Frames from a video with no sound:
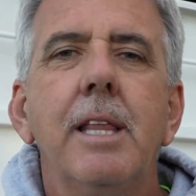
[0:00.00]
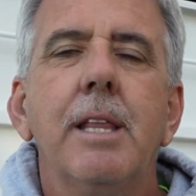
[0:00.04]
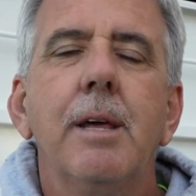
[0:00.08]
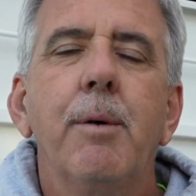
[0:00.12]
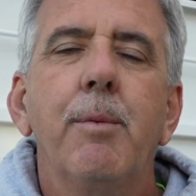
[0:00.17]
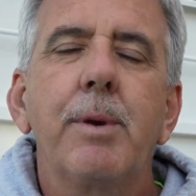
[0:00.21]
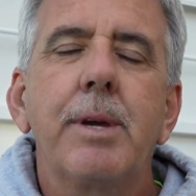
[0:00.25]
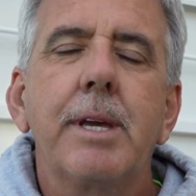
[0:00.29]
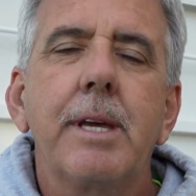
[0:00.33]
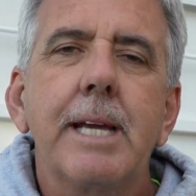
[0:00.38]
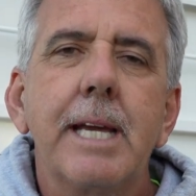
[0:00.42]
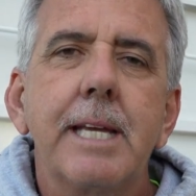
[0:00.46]
and
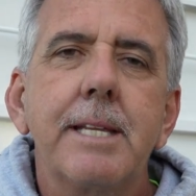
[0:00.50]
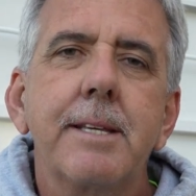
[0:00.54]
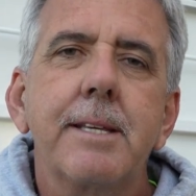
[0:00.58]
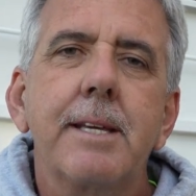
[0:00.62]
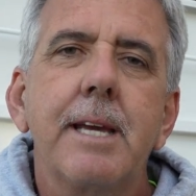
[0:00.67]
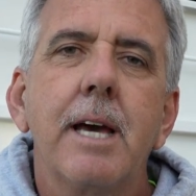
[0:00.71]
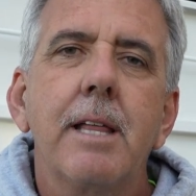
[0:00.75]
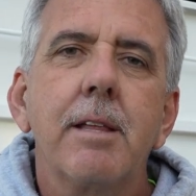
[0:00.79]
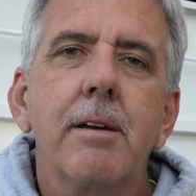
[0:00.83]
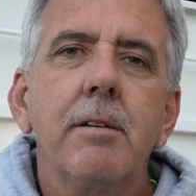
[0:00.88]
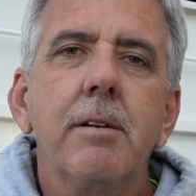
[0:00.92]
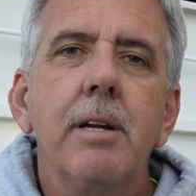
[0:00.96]
we can get
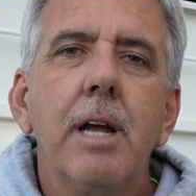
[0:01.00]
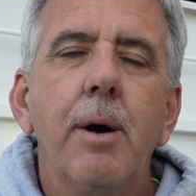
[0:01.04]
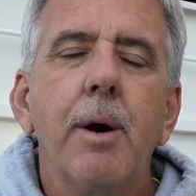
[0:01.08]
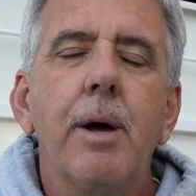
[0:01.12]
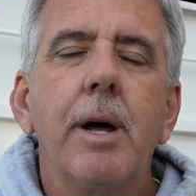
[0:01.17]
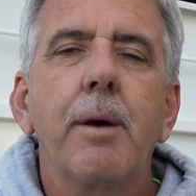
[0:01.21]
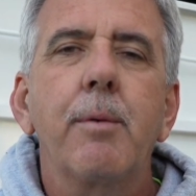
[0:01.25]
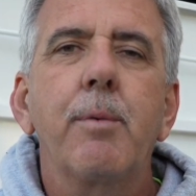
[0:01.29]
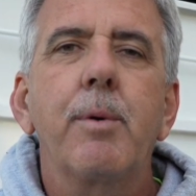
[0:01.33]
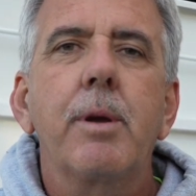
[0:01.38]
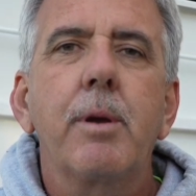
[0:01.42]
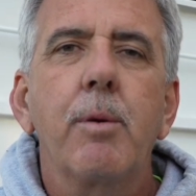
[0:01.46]
together
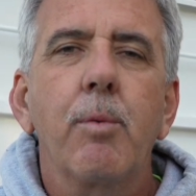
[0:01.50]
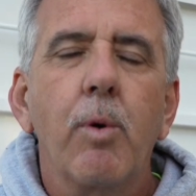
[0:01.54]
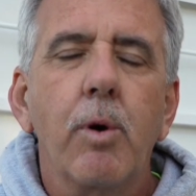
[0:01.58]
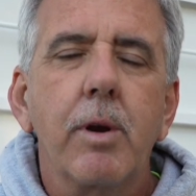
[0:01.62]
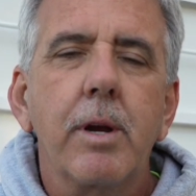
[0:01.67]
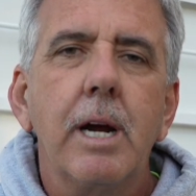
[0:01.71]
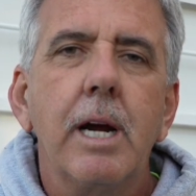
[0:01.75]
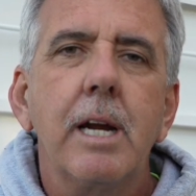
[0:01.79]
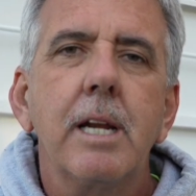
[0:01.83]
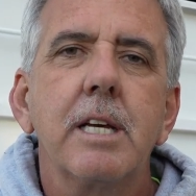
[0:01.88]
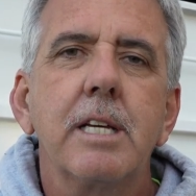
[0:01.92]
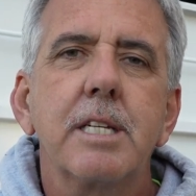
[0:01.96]
and we can
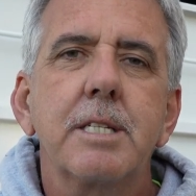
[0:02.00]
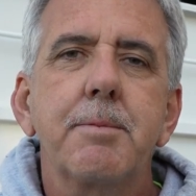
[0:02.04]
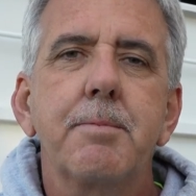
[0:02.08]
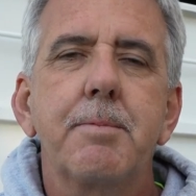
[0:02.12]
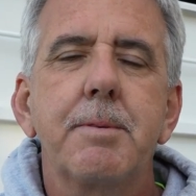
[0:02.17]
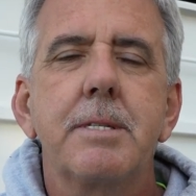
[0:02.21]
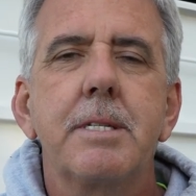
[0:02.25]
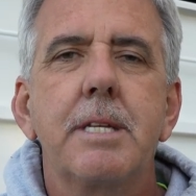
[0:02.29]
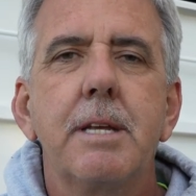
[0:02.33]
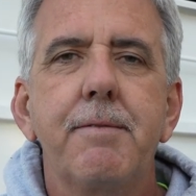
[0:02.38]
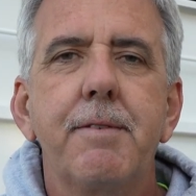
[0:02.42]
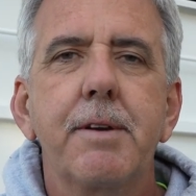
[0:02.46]
work out a
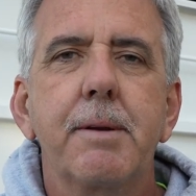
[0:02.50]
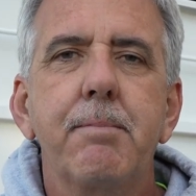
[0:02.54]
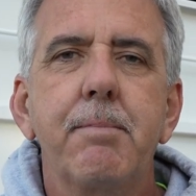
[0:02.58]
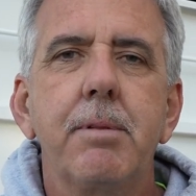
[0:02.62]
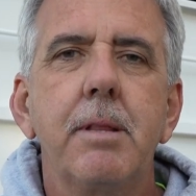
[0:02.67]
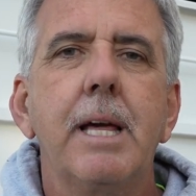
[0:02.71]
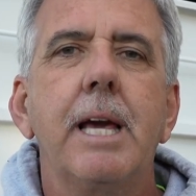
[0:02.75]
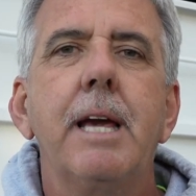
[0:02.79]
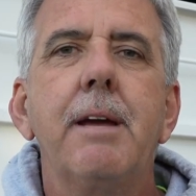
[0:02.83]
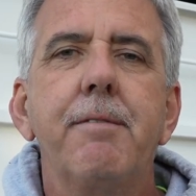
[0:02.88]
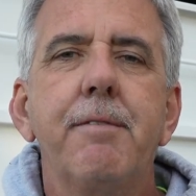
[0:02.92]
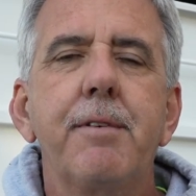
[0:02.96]
specific
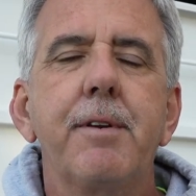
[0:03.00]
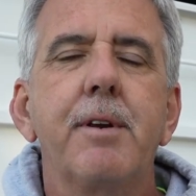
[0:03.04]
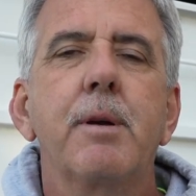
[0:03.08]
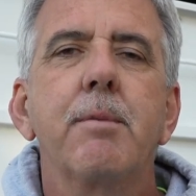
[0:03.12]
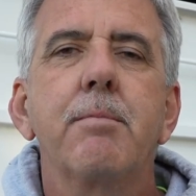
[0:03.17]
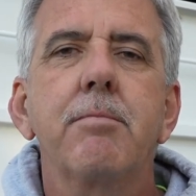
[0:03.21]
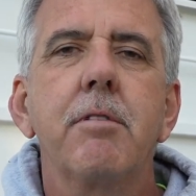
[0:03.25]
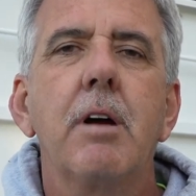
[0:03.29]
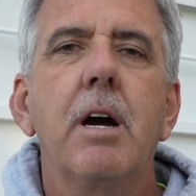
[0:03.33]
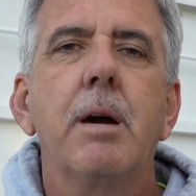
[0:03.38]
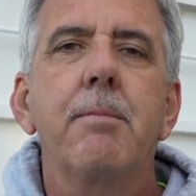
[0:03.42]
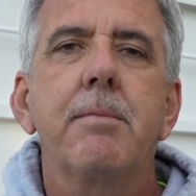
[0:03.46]
plan for your
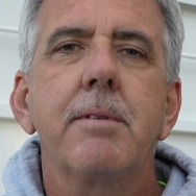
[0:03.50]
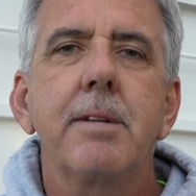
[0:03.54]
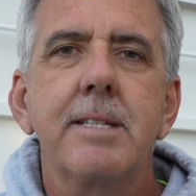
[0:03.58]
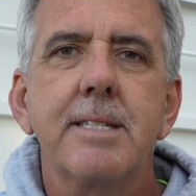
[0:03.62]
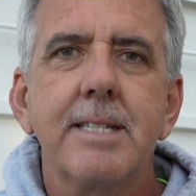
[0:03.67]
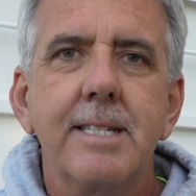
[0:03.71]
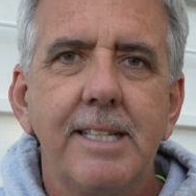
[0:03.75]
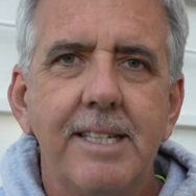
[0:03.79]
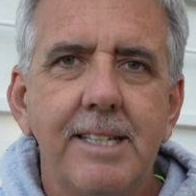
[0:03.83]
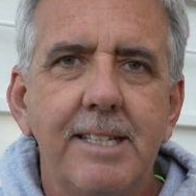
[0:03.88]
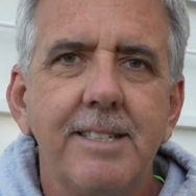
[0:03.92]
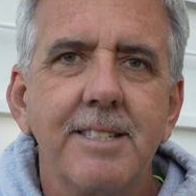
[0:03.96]

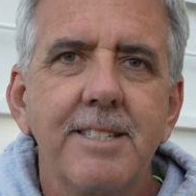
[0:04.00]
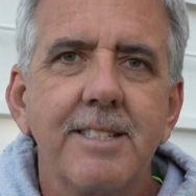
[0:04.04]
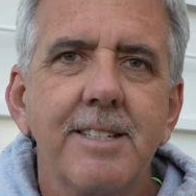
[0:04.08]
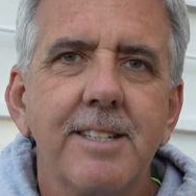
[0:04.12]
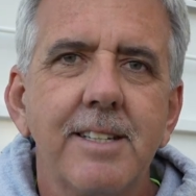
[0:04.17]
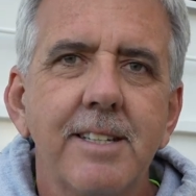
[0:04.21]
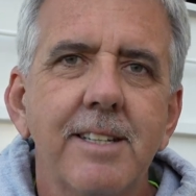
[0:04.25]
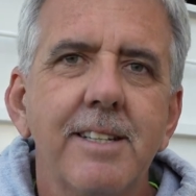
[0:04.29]
property's needs.